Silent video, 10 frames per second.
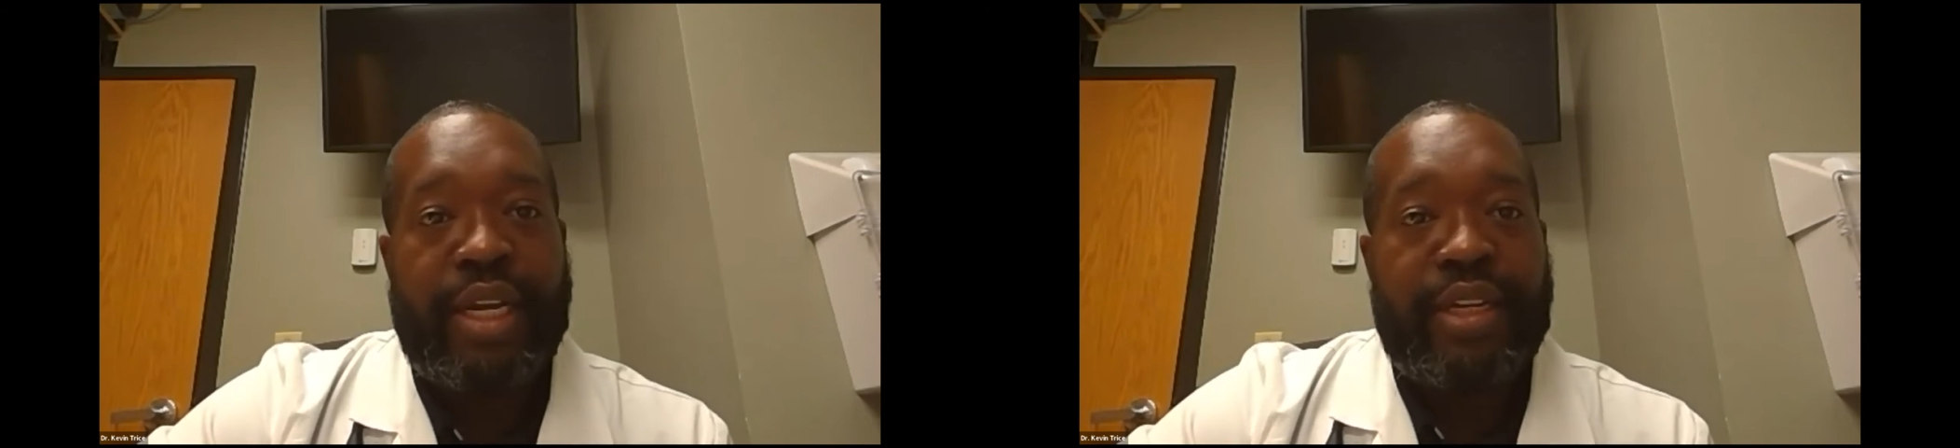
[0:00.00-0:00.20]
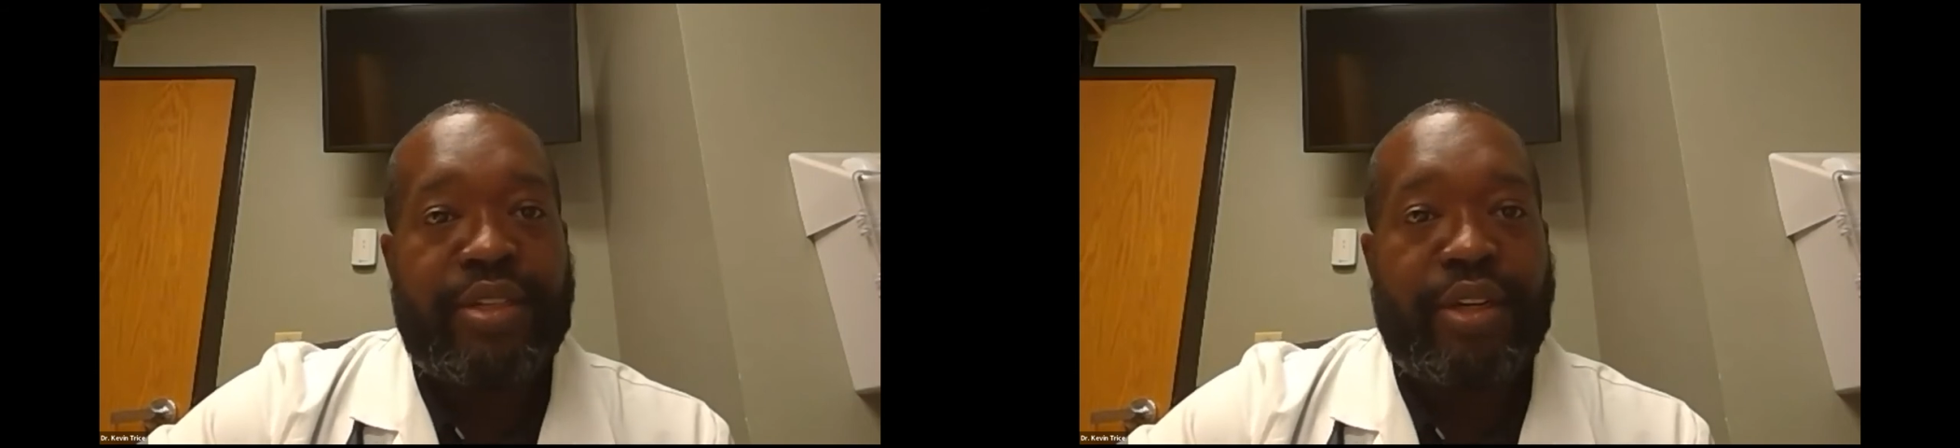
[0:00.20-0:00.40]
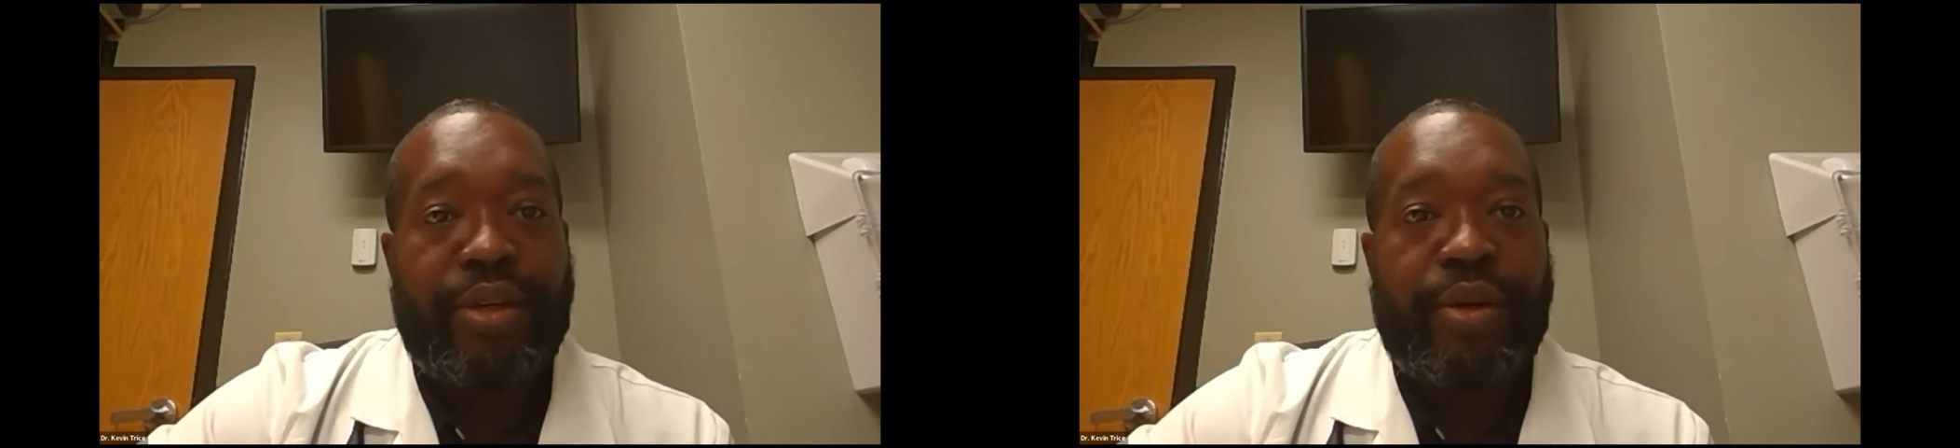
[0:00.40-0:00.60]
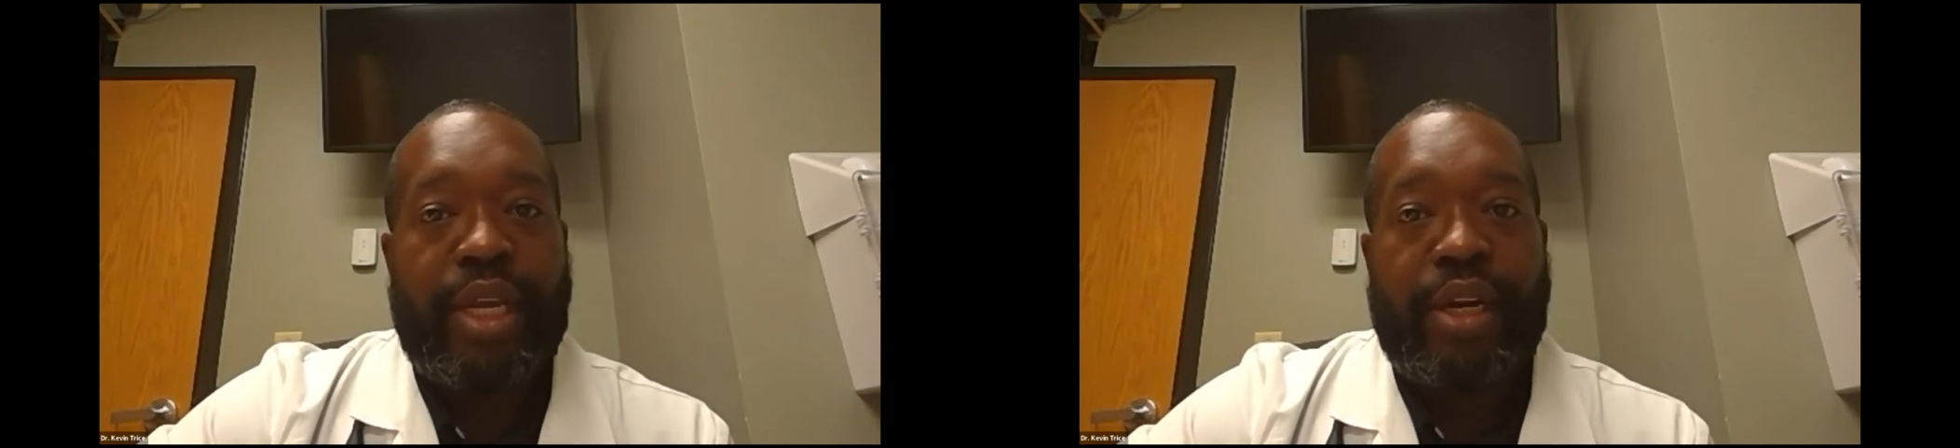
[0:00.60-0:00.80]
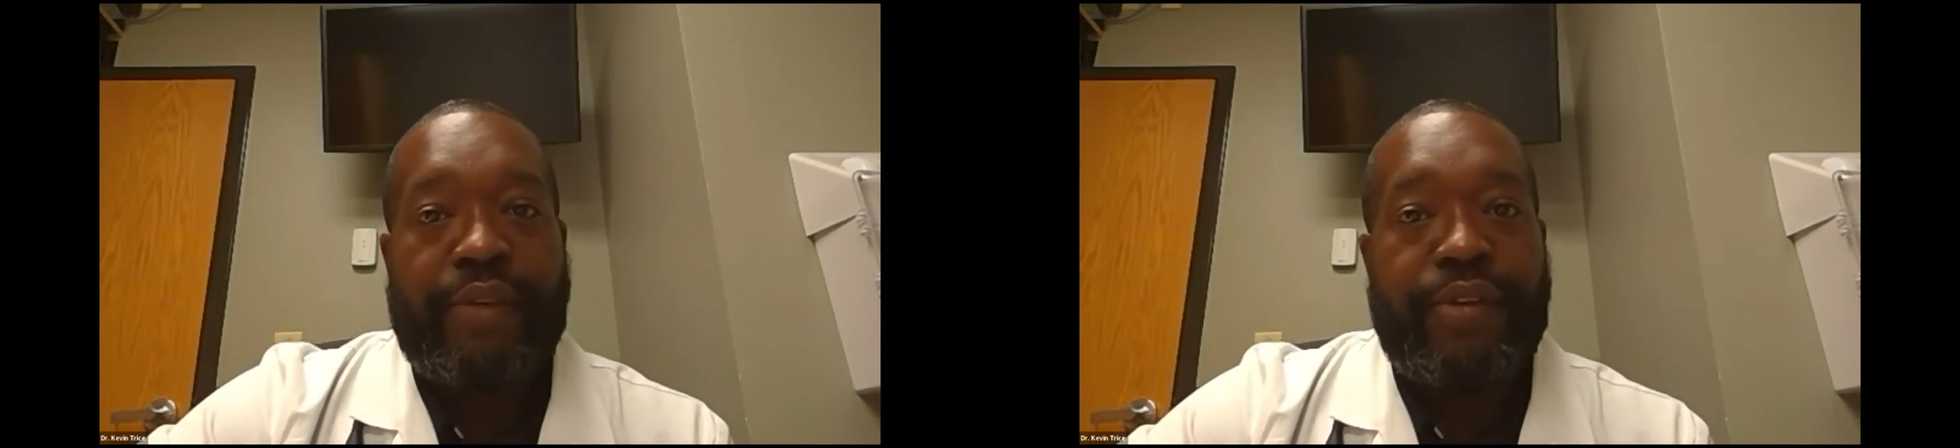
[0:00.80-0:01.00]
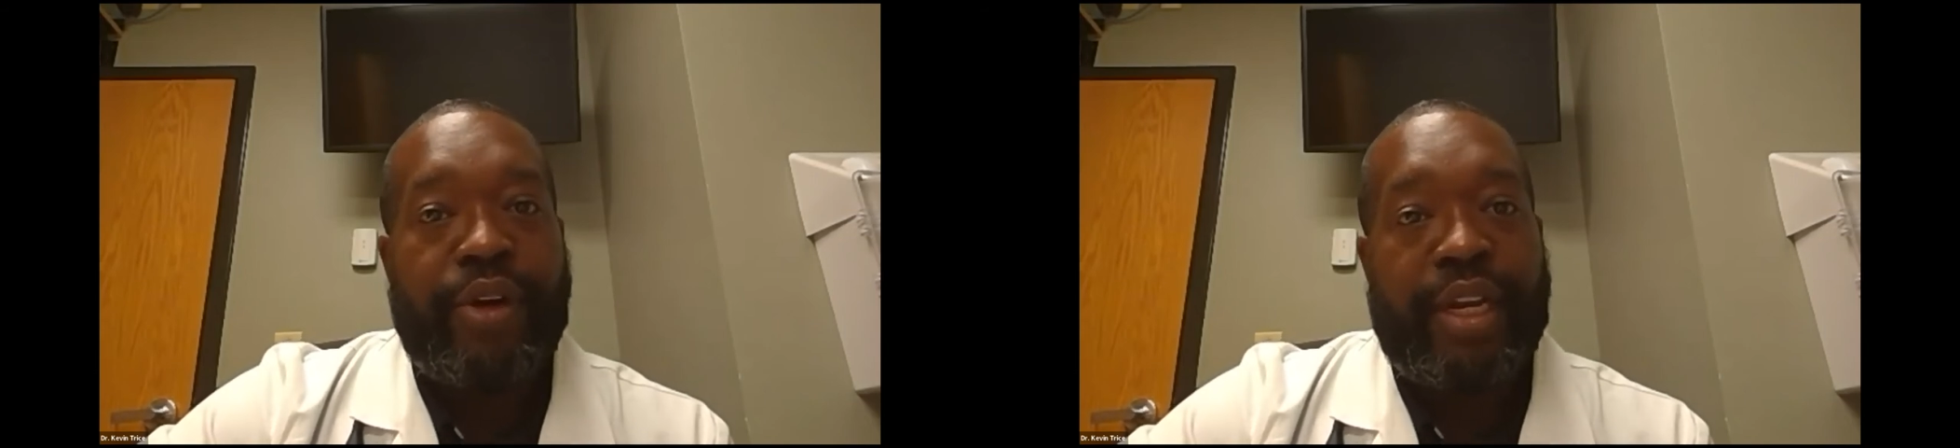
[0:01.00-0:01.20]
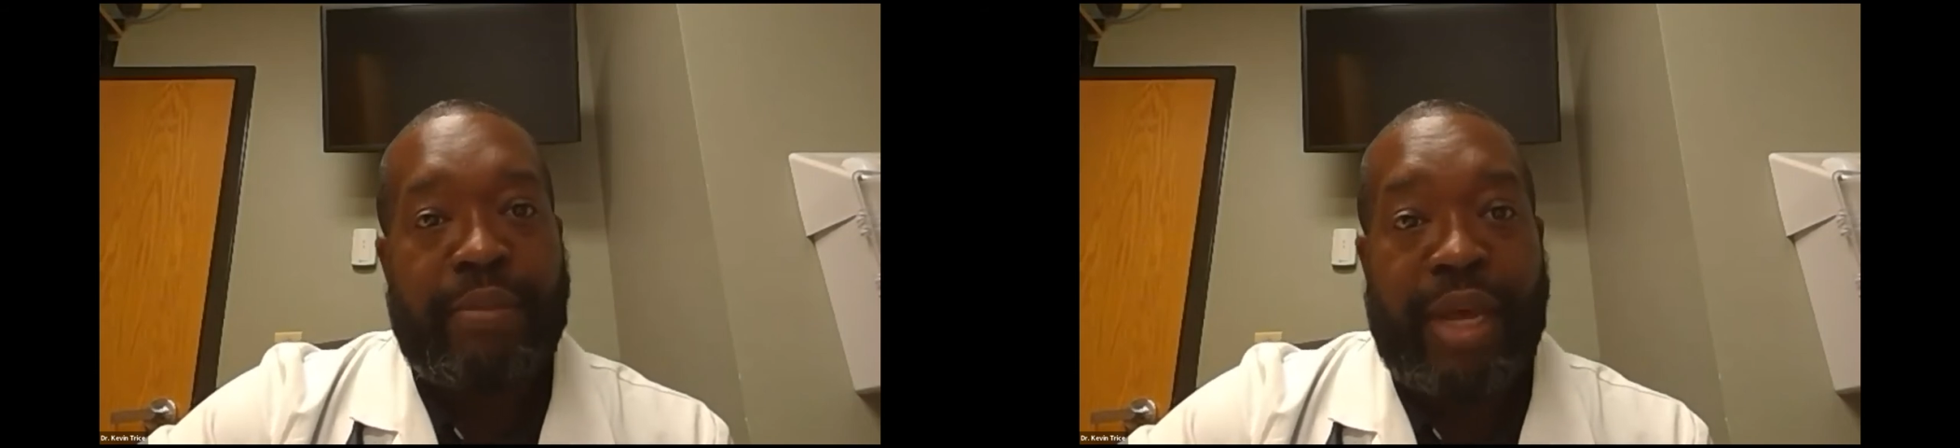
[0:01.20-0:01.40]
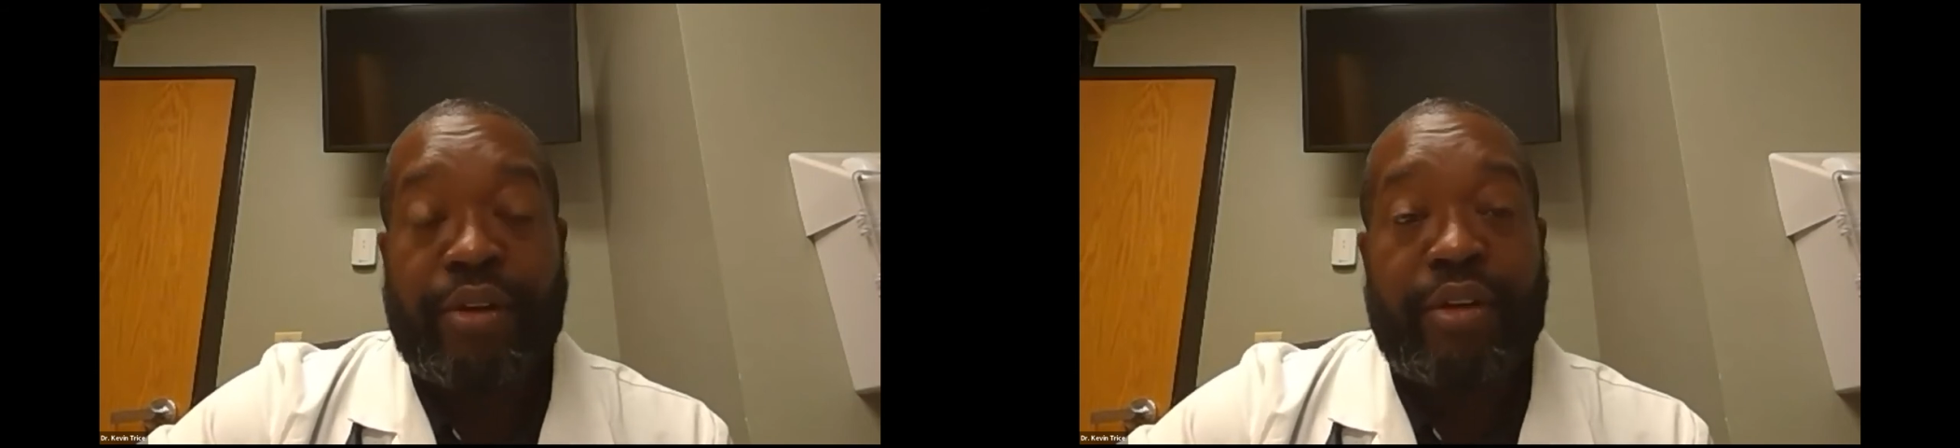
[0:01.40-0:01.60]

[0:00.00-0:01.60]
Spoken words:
So, if you're in a medical